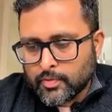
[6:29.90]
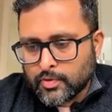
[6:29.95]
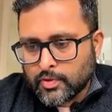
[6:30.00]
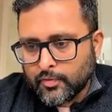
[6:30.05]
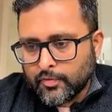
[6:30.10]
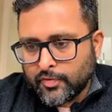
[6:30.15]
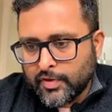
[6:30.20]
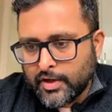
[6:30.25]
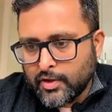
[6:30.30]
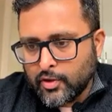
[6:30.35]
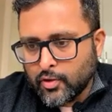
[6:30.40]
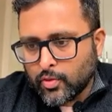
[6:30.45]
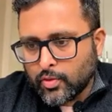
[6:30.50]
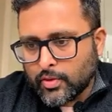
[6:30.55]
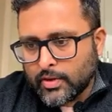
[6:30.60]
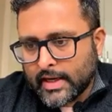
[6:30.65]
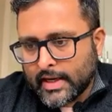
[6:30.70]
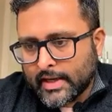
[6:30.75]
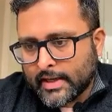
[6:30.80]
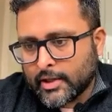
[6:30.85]
So we know
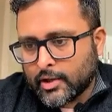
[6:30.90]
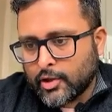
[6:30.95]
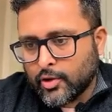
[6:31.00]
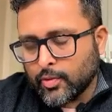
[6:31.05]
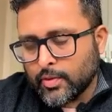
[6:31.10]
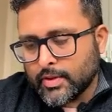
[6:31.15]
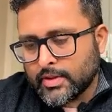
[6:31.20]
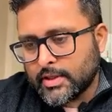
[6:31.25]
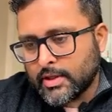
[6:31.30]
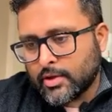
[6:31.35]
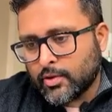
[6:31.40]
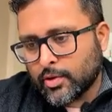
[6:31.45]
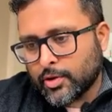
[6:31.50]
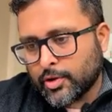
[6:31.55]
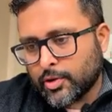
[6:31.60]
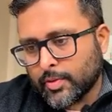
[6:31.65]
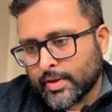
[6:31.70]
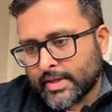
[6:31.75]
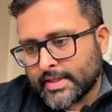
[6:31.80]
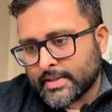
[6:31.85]
that Q is
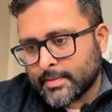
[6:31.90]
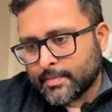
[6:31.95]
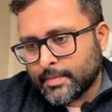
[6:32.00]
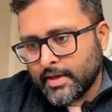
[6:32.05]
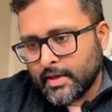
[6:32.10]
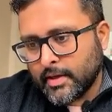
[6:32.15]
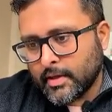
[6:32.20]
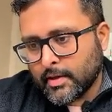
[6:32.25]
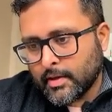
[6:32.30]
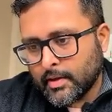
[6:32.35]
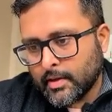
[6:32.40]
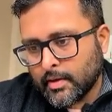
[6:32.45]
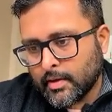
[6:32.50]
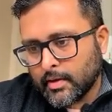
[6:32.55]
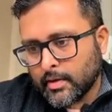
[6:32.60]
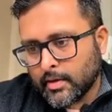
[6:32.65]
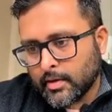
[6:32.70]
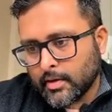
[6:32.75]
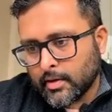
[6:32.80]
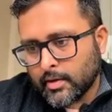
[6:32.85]
equal to SP,
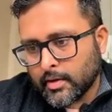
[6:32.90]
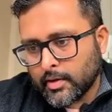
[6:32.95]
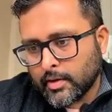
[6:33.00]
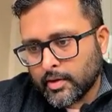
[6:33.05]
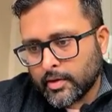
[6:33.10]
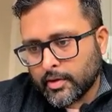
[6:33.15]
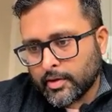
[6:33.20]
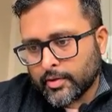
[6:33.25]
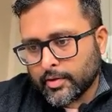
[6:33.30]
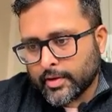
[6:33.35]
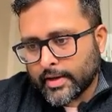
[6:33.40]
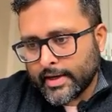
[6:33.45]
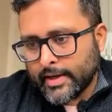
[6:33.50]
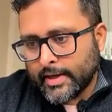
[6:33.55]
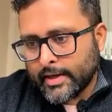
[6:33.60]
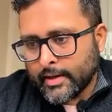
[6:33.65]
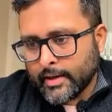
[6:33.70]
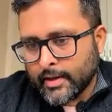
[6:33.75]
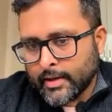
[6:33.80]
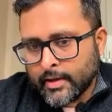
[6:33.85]
right?